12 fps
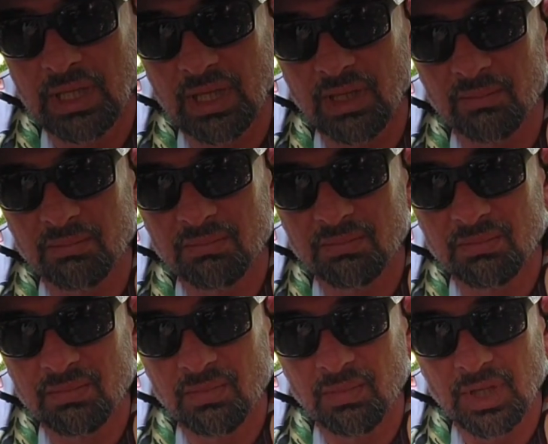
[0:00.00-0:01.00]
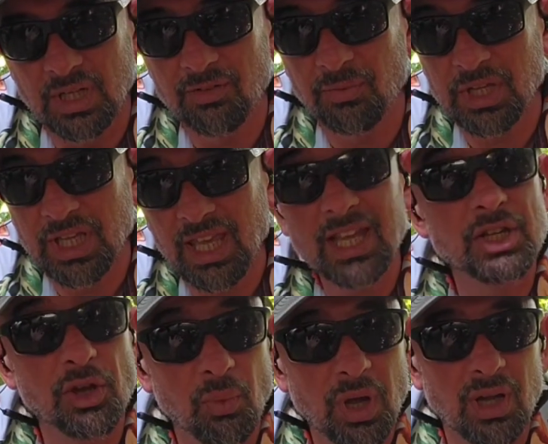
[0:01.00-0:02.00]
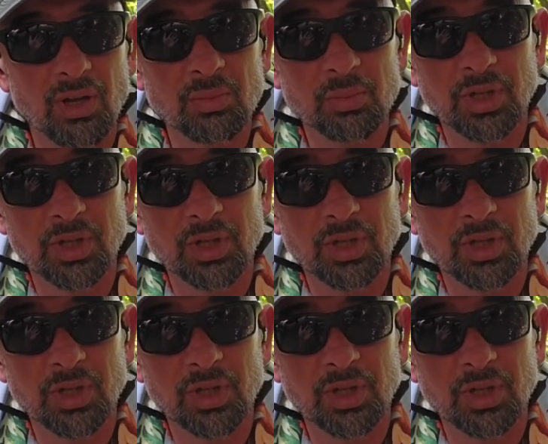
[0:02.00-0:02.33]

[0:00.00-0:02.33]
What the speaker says: And if we can't, oh well.